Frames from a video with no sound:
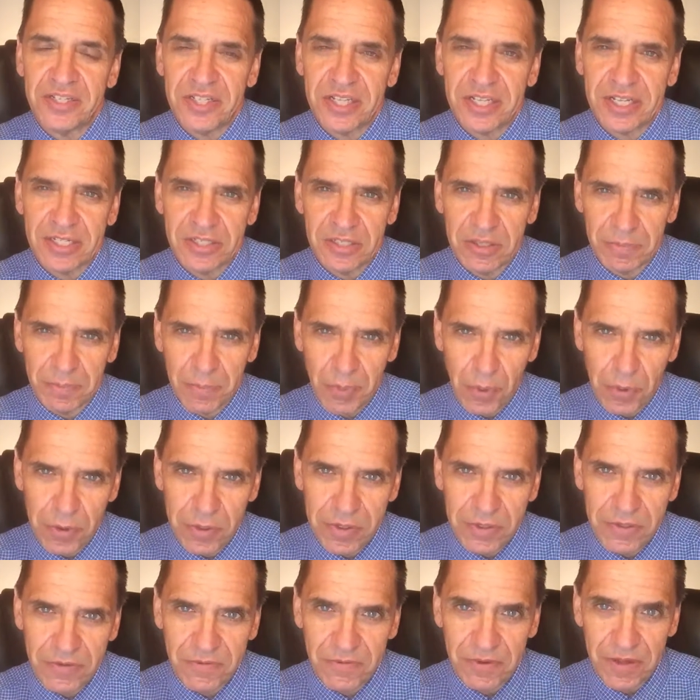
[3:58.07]
think it's
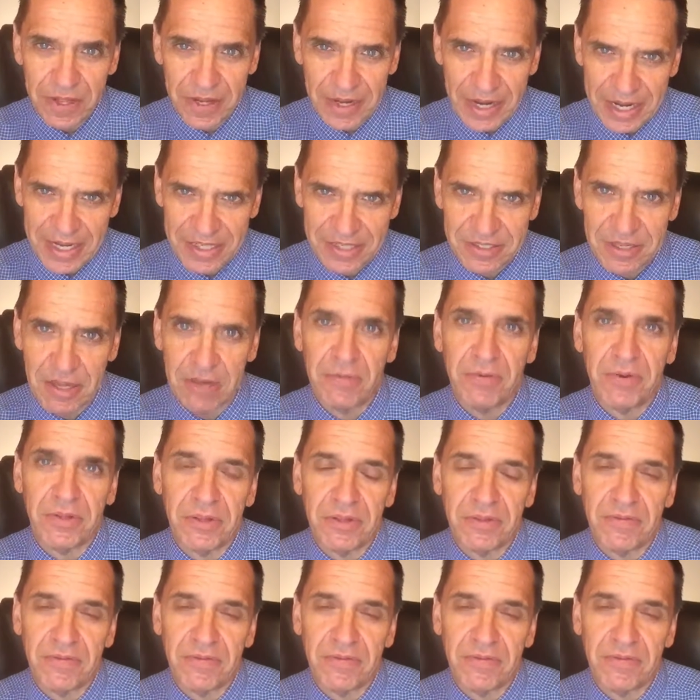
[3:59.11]
important that I stay really